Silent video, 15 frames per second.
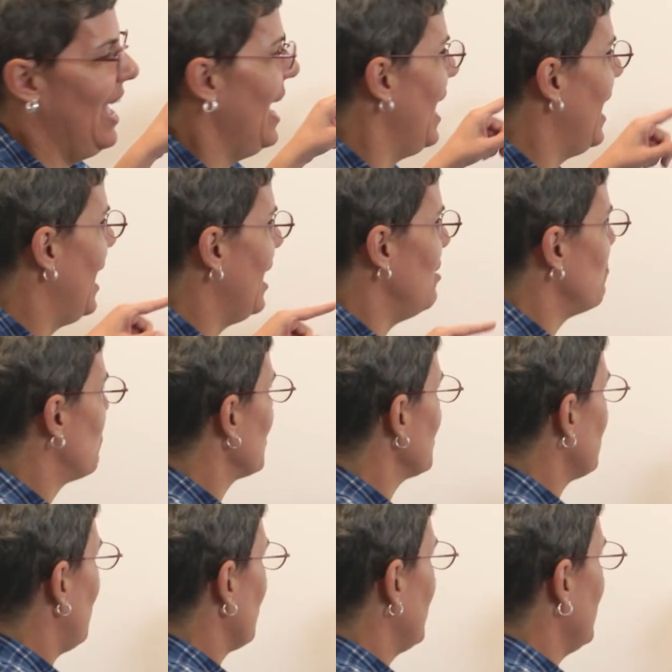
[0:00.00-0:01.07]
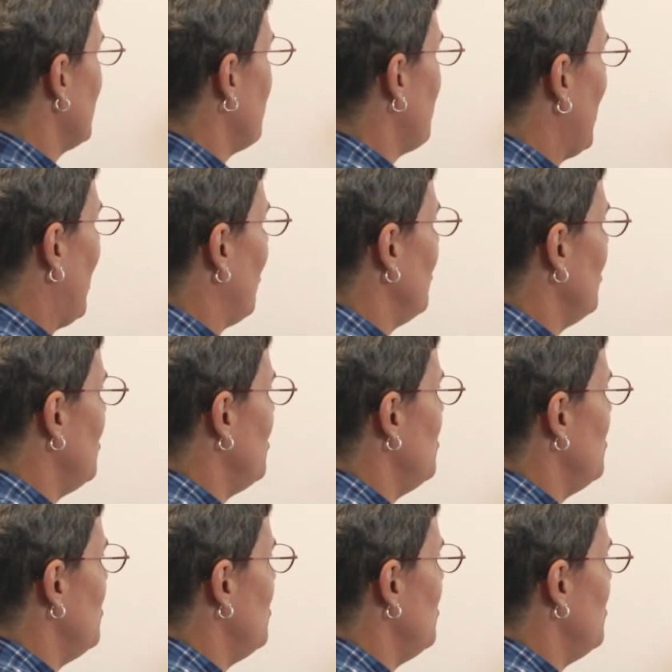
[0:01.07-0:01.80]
And we're talking about